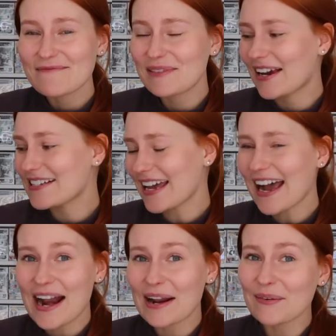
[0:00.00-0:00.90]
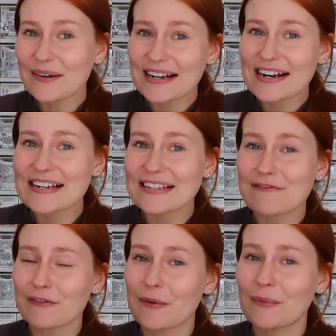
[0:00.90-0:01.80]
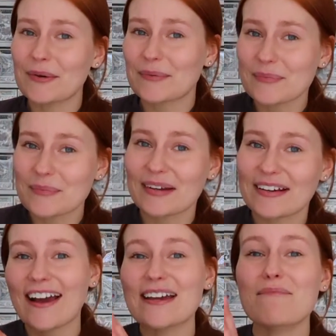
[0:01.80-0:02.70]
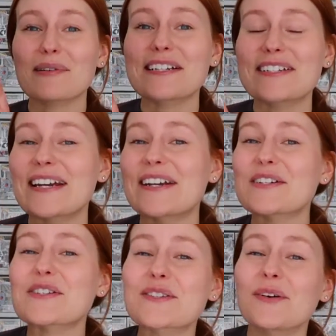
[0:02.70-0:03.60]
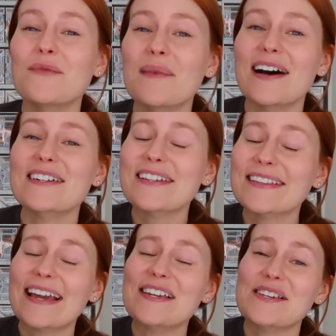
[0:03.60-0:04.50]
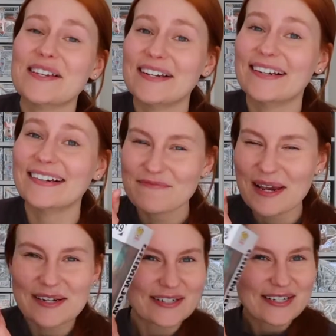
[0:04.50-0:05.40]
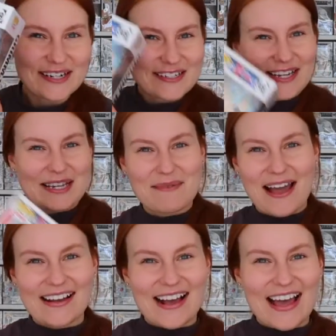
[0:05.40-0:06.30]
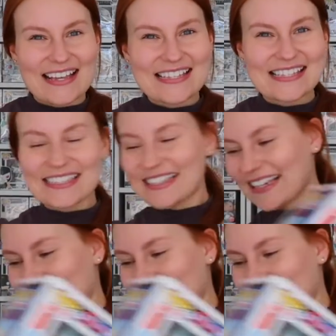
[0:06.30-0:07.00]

because I hadn't ordered anything from them, but I appreciate it so much. Thank you. Make sure you go check him out, guys.